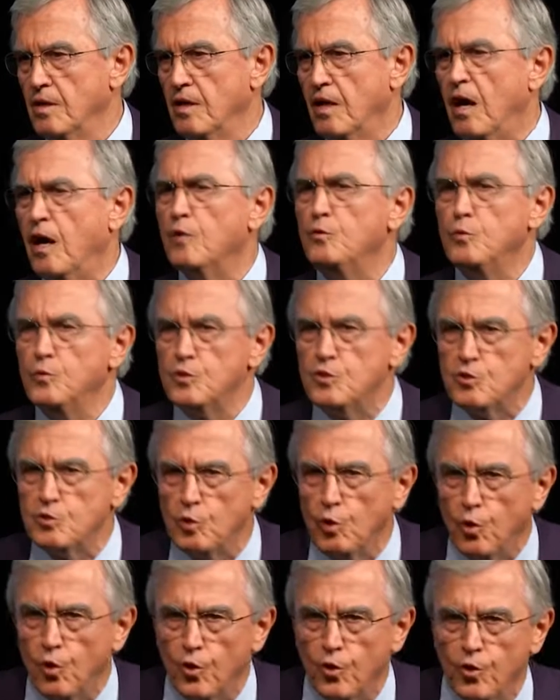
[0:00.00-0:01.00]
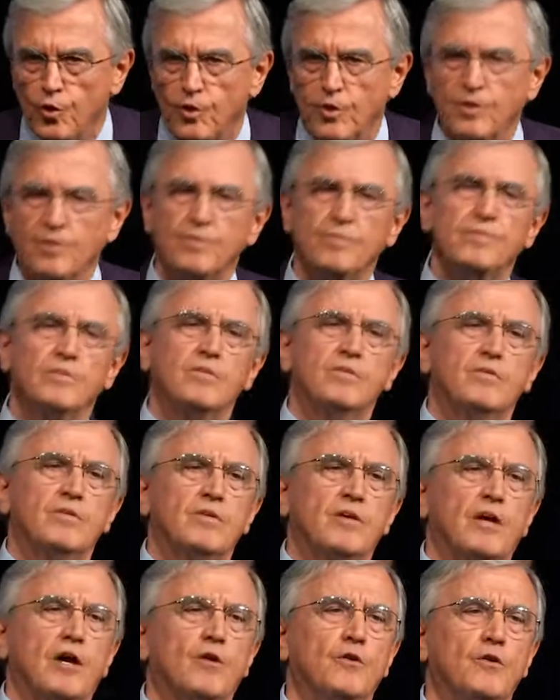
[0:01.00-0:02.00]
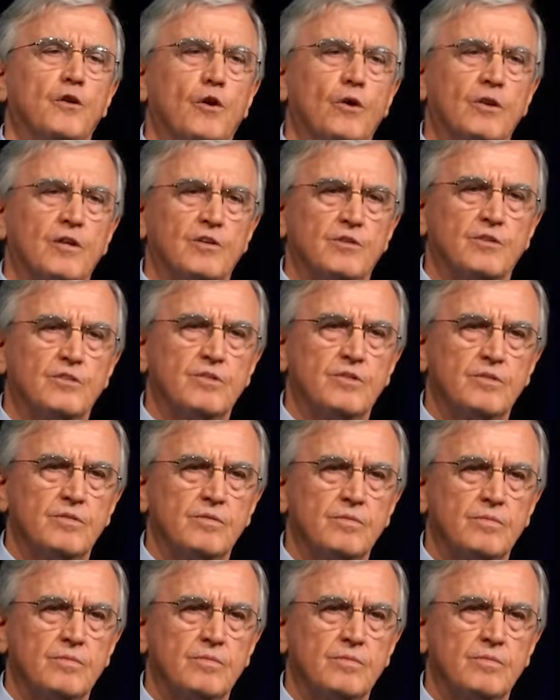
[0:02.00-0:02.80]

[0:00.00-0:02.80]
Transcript: How do we store our knowledge?